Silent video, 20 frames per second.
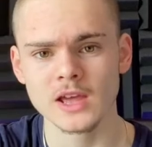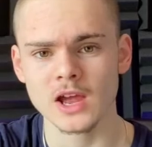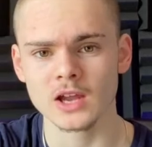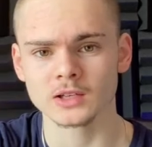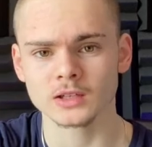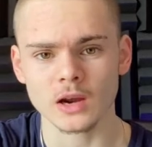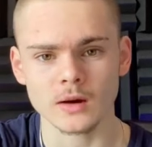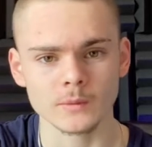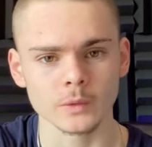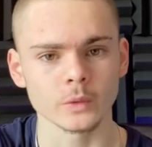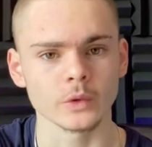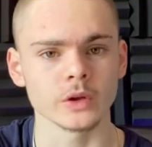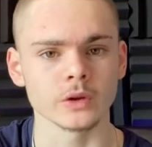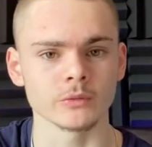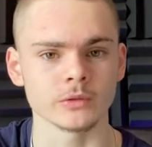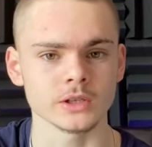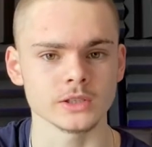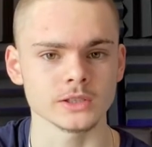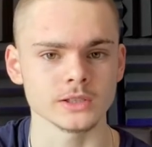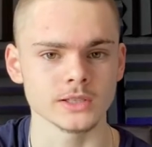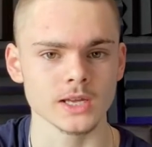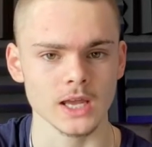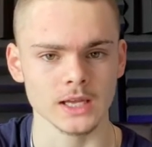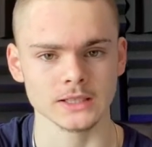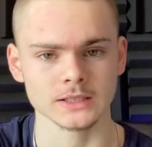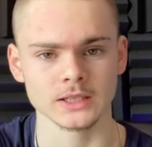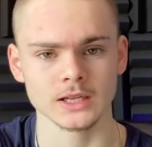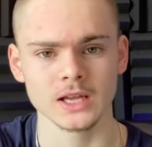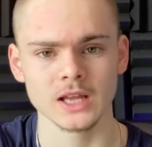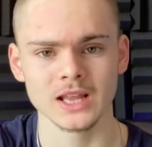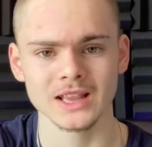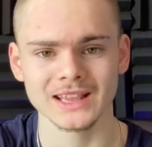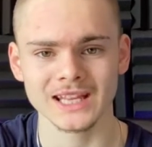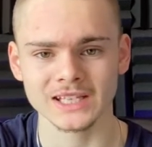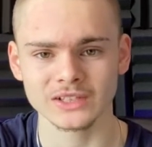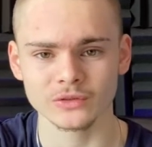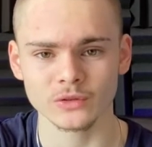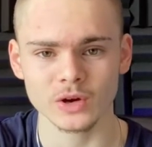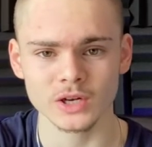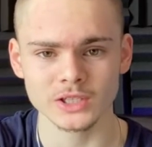and comment what you want to see next.
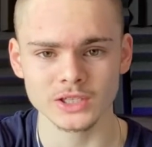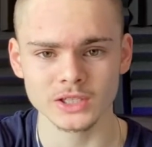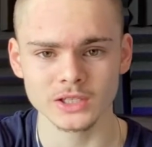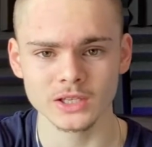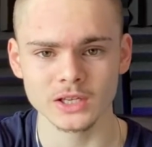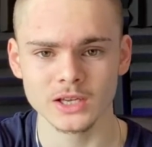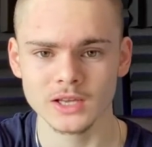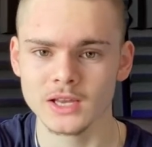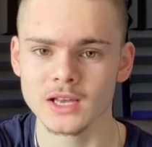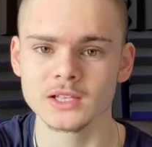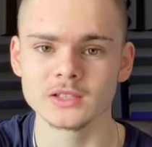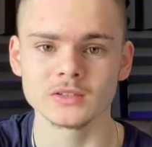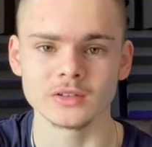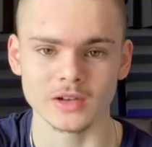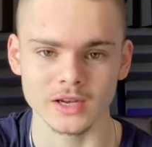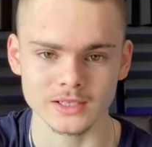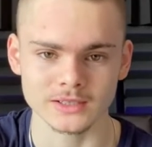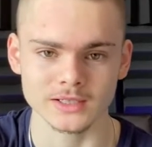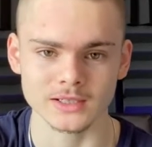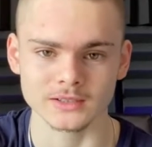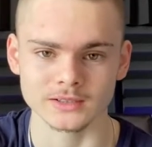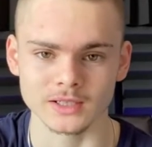Thanks for watching, and see you guys next